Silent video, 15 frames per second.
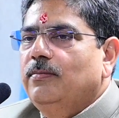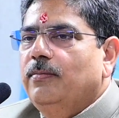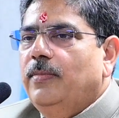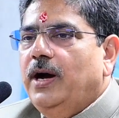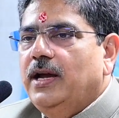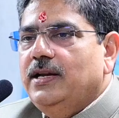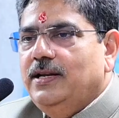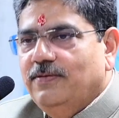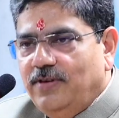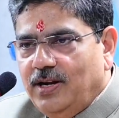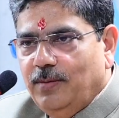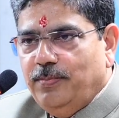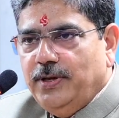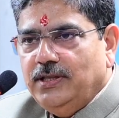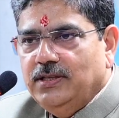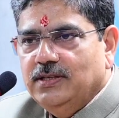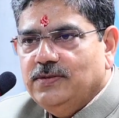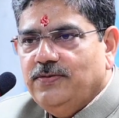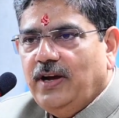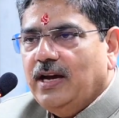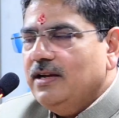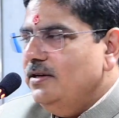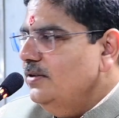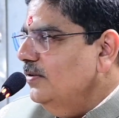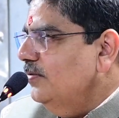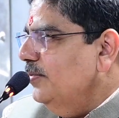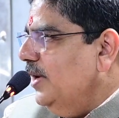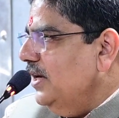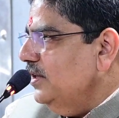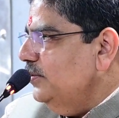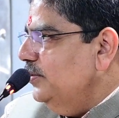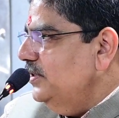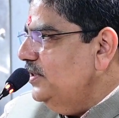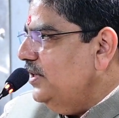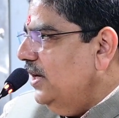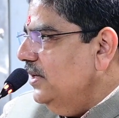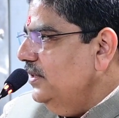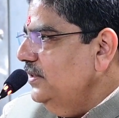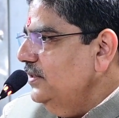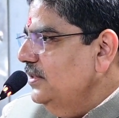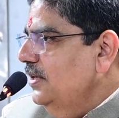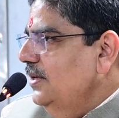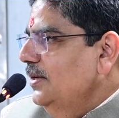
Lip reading: by developing this faculty of management studies.